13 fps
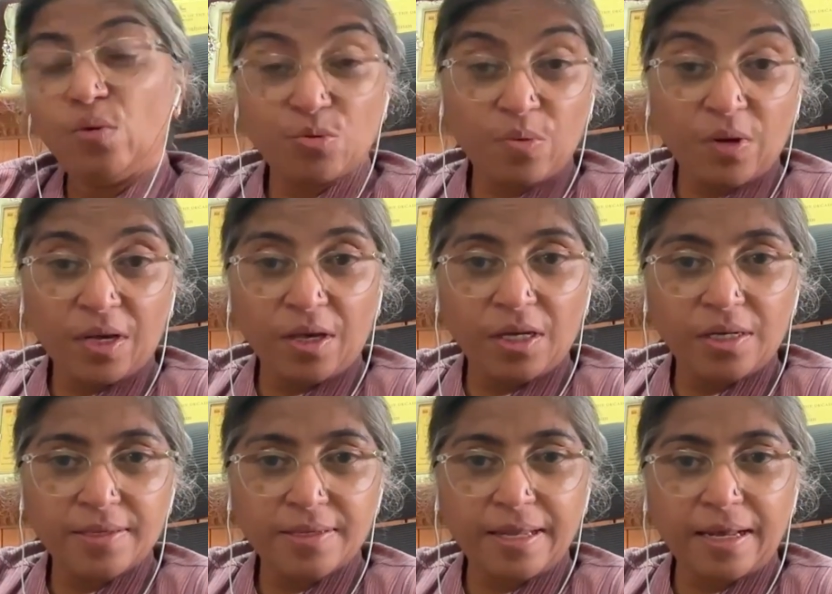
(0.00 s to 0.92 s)
He was working in
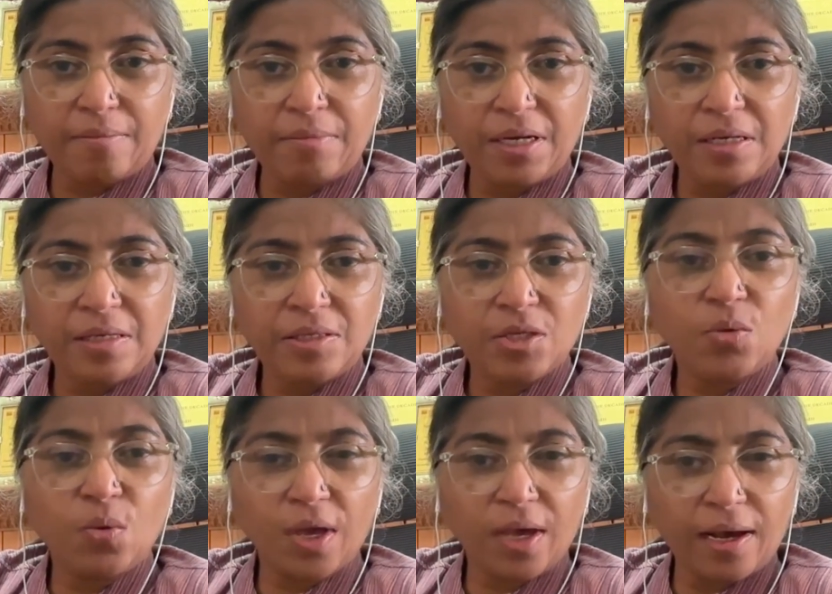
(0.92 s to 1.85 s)
a slum and he said,
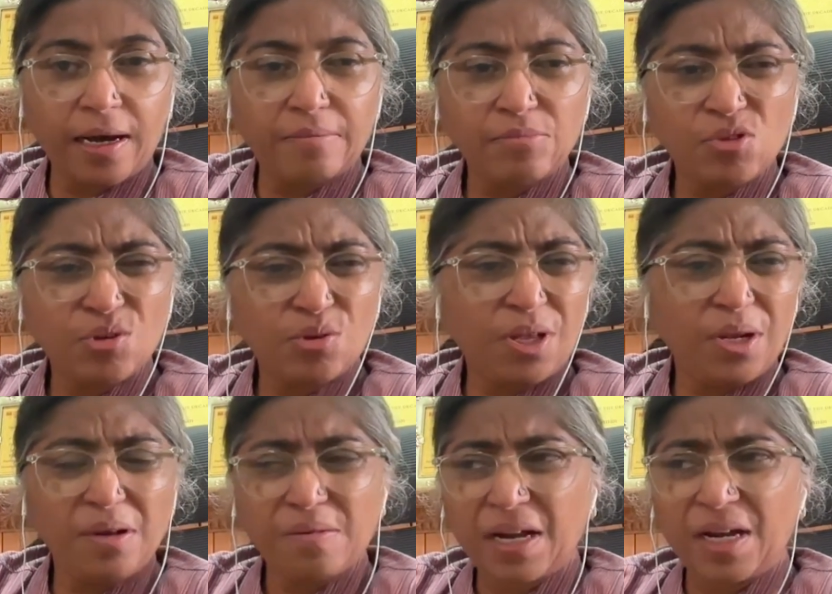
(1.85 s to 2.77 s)
okay, come. So
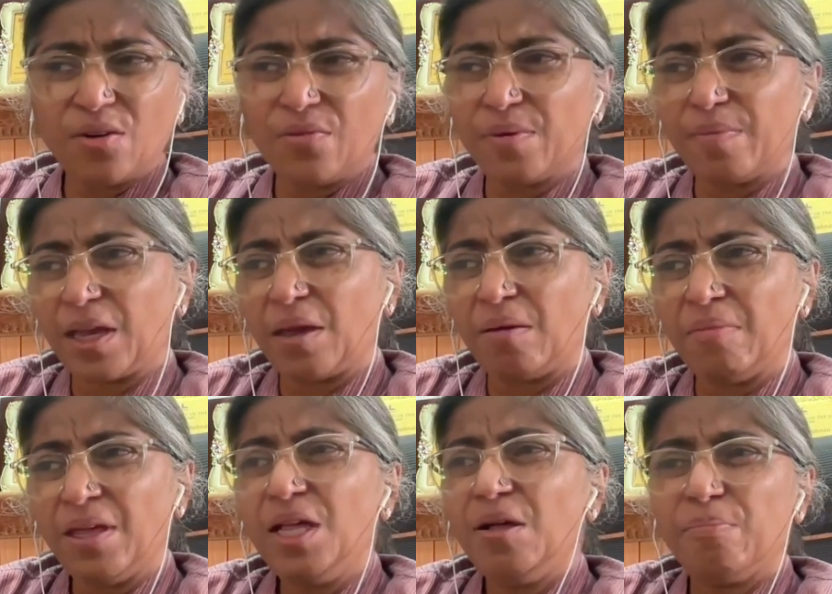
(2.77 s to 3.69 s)
then kind of it
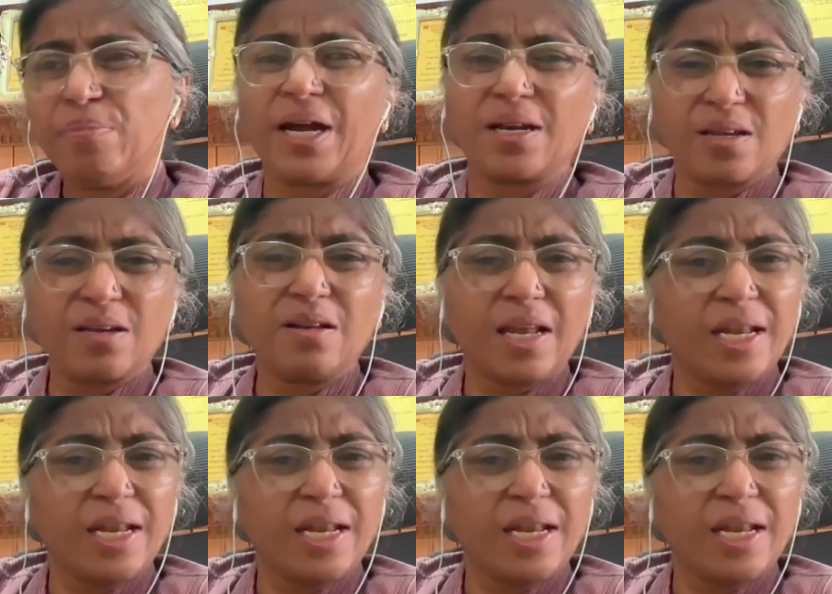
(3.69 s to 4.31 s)
became practical.